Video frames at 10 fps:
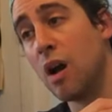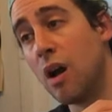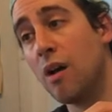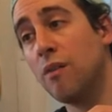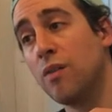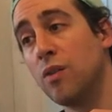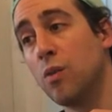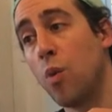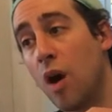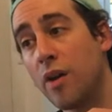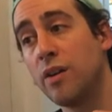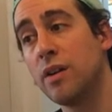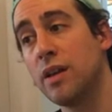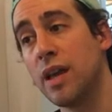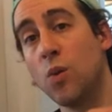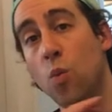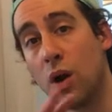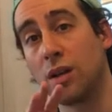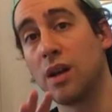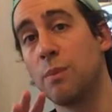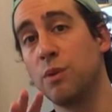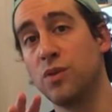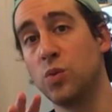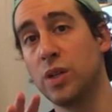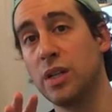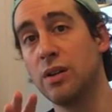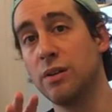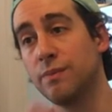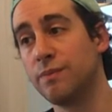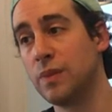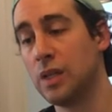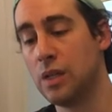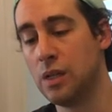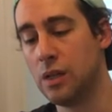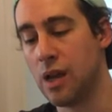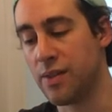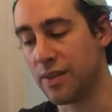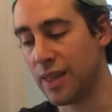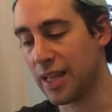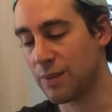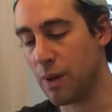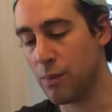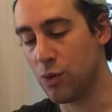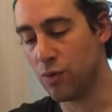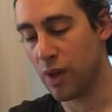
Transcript: of water and one cup of sweetener. I think that's my move.